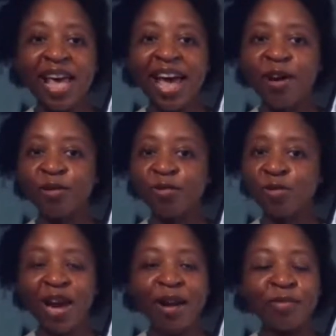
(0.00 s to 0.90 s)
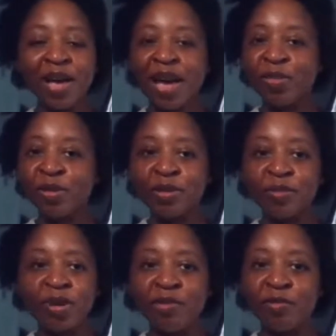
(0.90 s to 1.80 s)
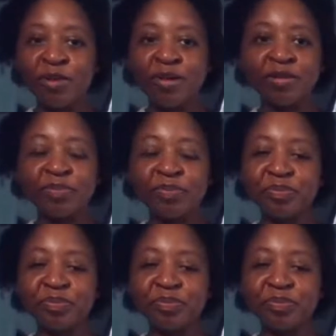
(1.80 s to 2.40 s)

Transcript: out for, I, I, was away for